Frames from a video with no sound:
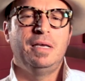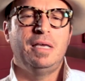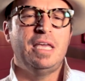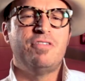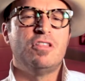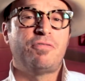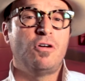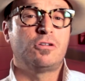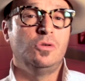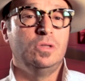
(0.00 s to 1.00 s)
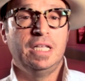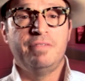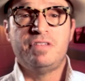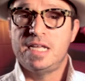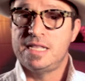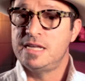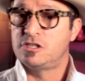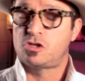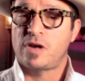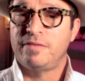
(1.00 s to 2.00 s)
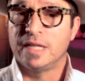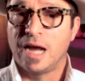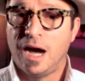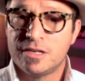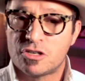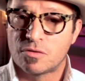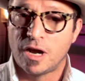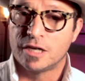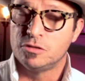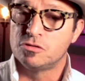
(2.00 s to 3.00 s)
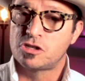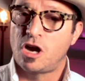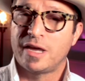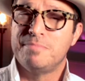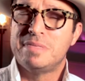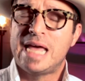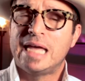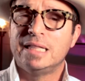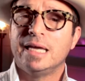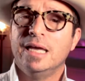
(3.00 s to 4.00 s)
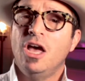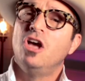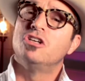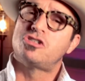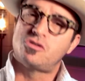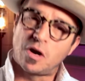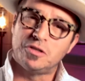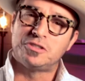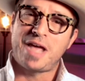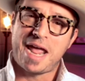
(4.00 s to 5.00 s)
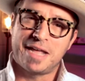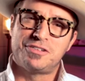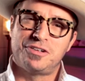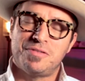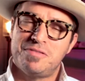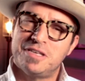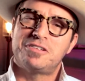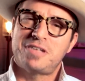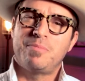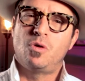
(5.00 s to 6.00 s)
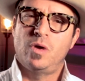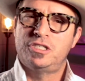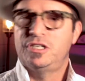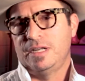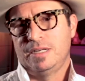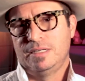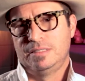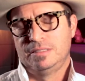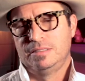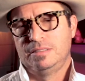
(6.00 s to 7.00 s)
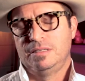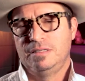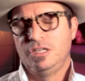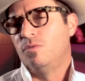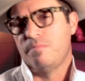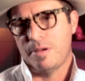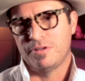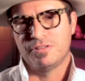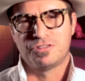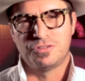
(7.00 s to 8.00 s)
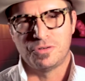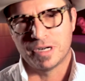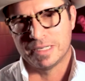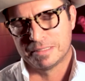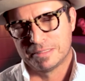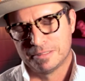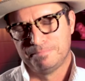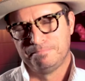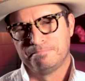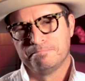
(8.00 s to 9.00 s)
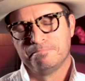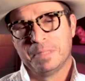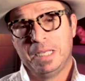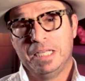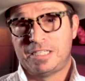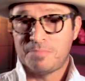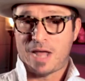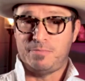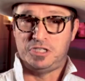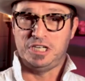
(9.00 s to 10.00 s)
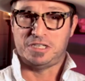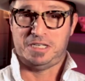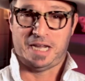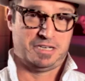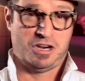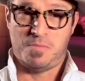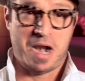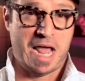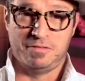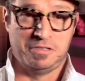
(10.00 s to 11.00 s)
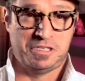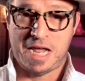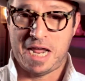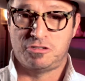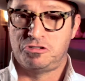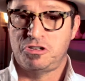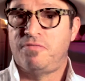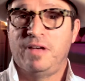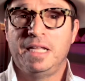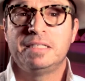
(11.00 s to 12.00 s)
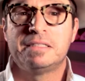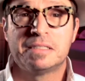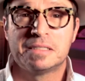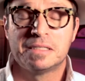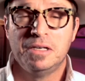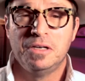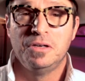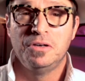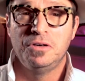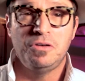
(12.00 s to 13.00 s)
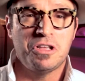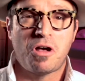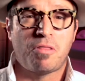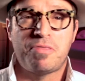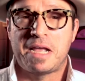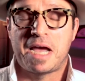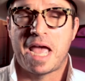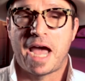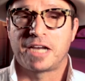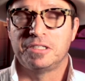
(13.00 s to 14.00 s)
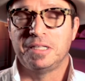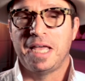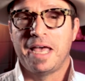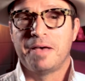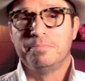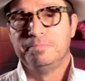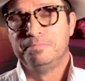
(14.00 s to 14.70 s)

Even the folks who lived in his traveling entourage who saw him daily struggled to answer this same question. You remember the stories. Sometimes Jesus liked to come right out and say, So, fellas, who do y'all think I actually am?